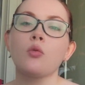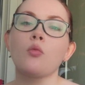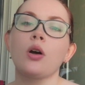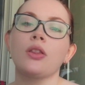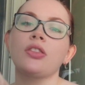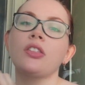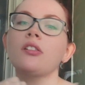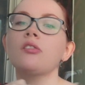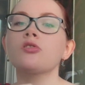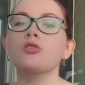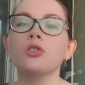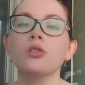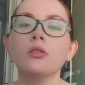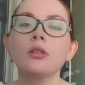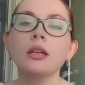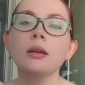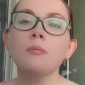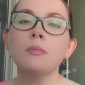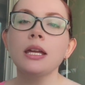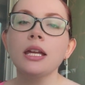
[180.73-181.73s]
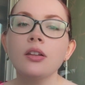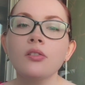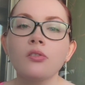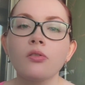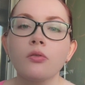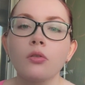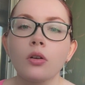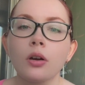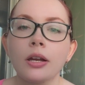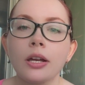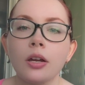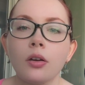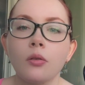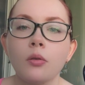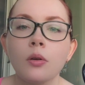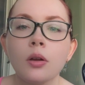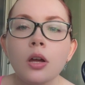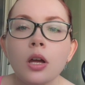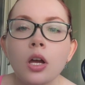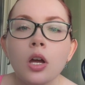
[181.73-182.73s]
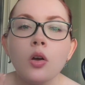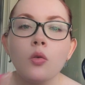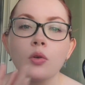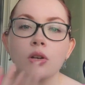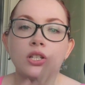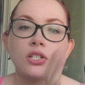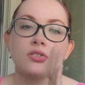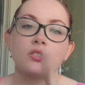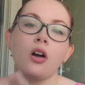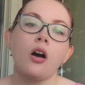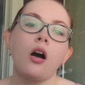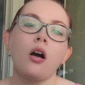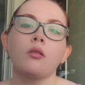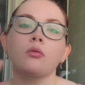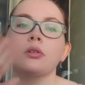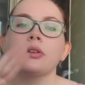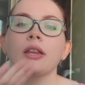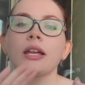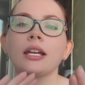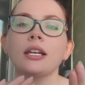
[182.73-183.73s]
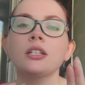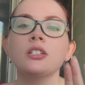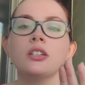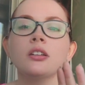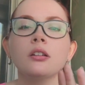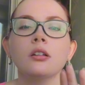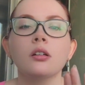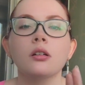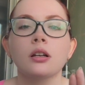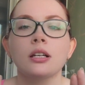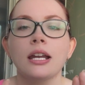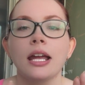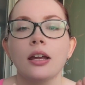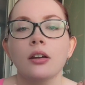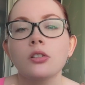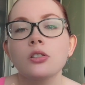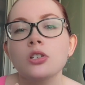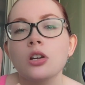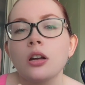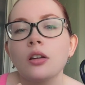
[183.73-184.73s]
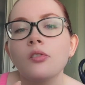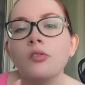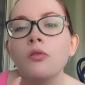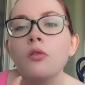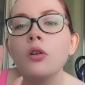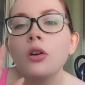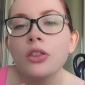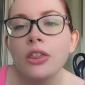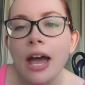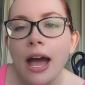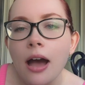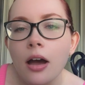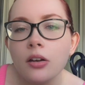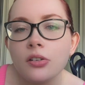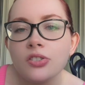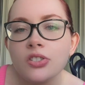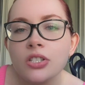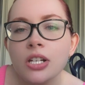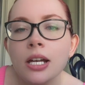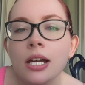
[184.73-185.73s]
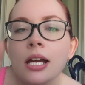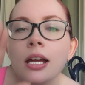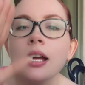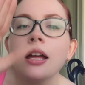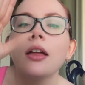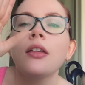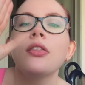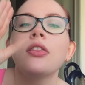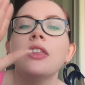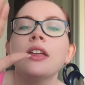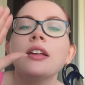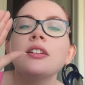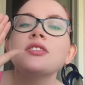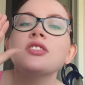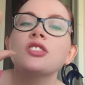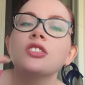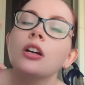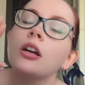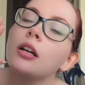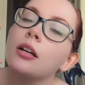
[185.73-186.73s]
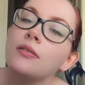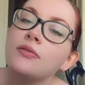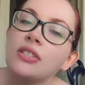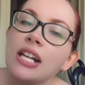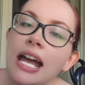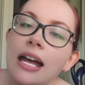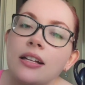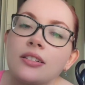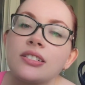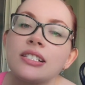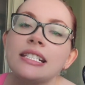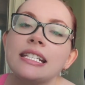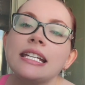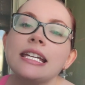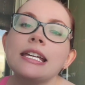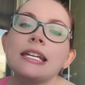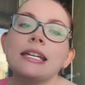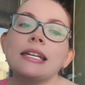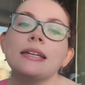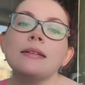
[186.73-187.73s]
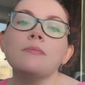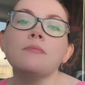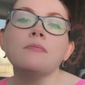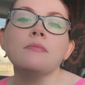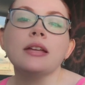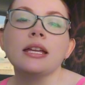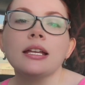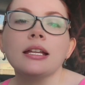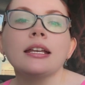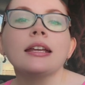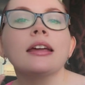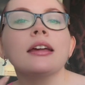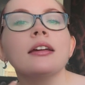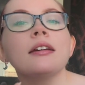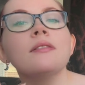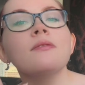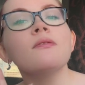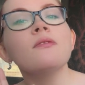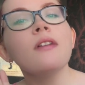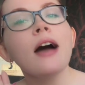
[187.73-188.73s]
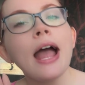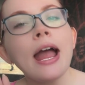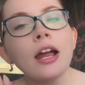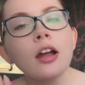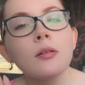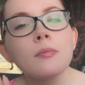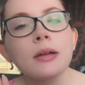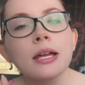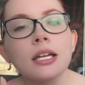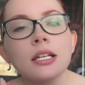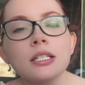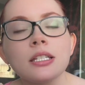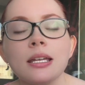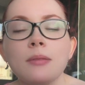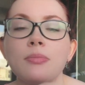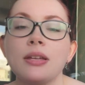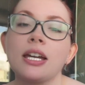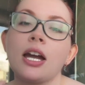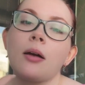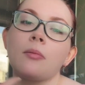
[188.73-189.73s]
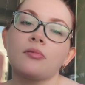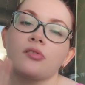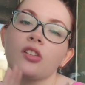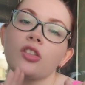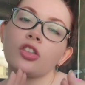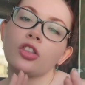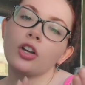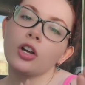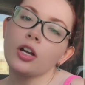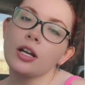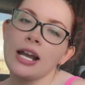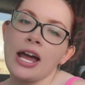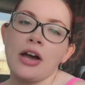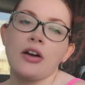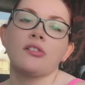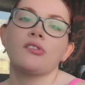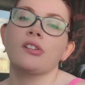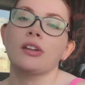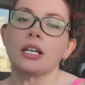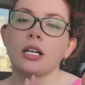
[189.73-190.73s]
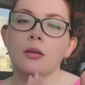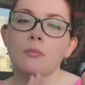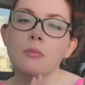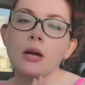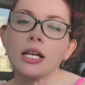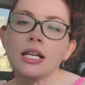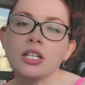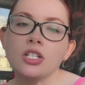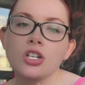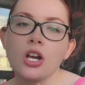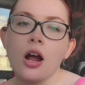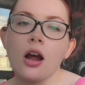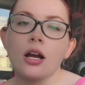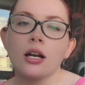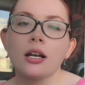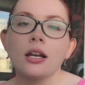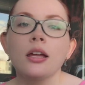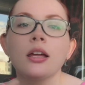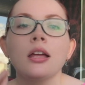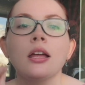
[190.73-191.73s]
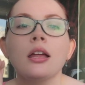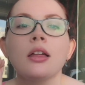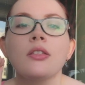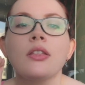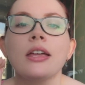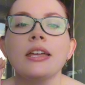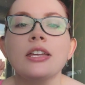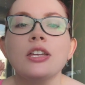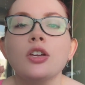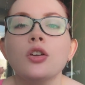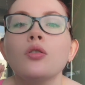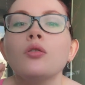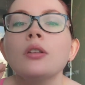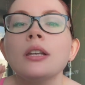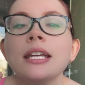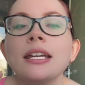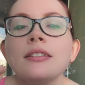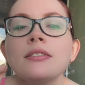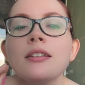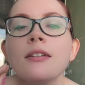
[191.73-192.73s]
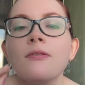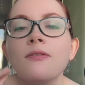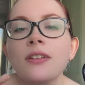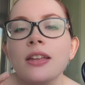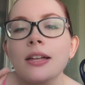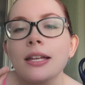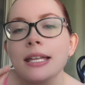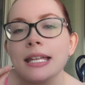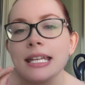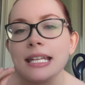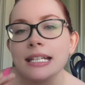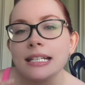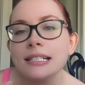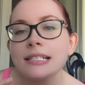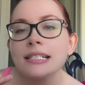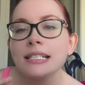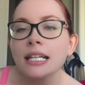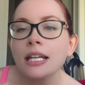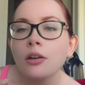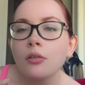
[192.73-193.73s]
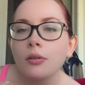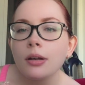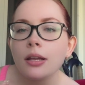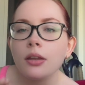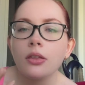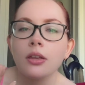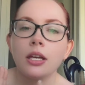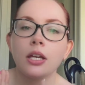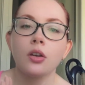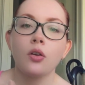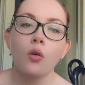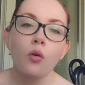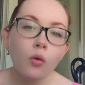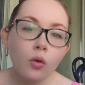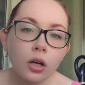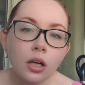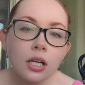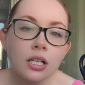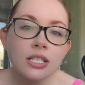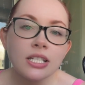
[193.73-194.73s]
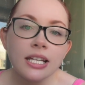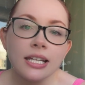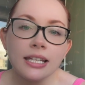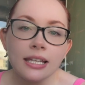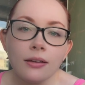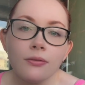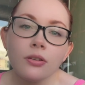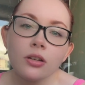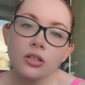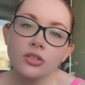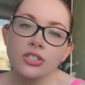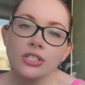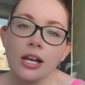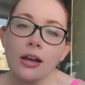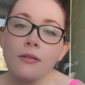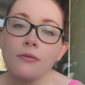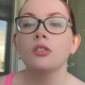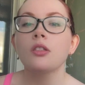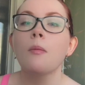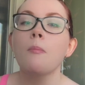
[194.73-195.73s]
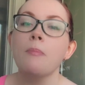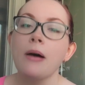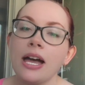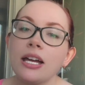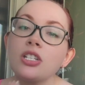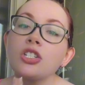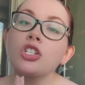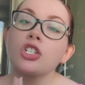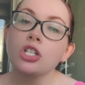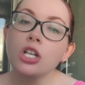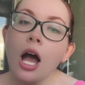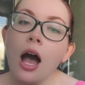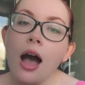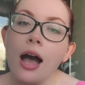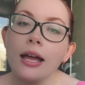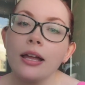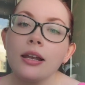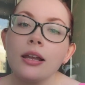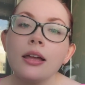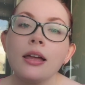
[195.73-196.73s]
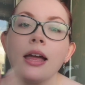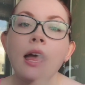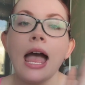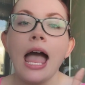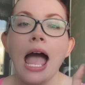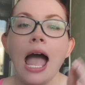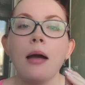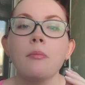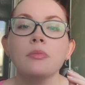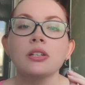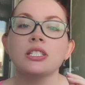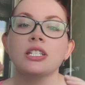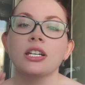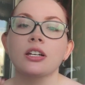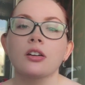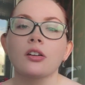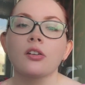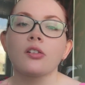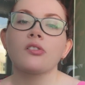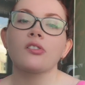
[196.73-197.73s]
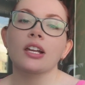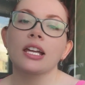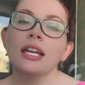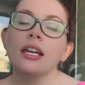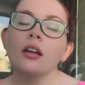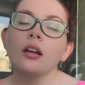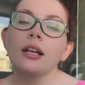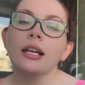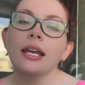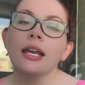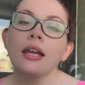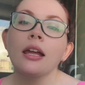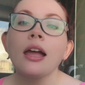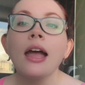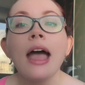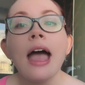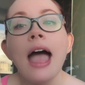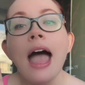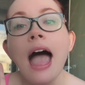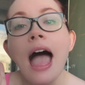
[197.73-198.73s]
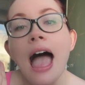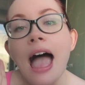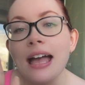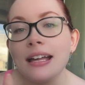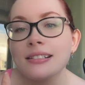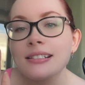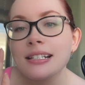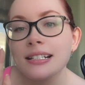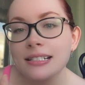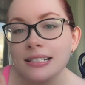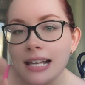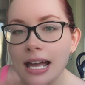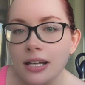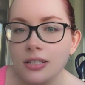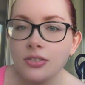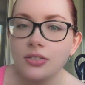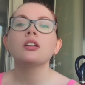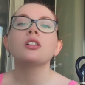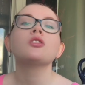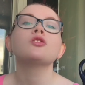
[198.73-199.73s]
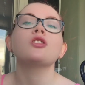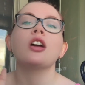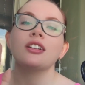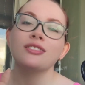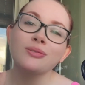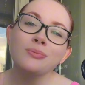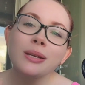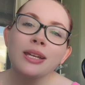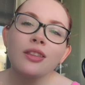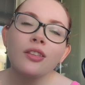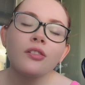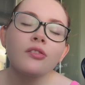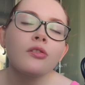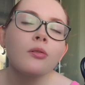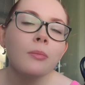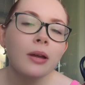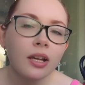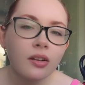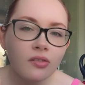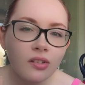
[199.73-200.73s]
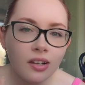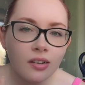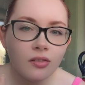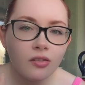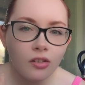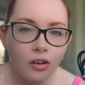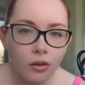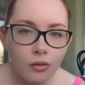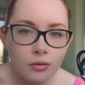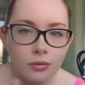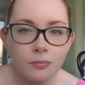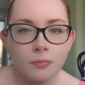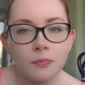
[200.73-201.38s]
what this truly means for you, which is all related to your natal chart's 4th house, this serves as the immediate environment. It becomes the 3rd house in your money chart that you need to feel in sync with in order to give yourself the best shot at material security and success. Trust me, this will make sense soon.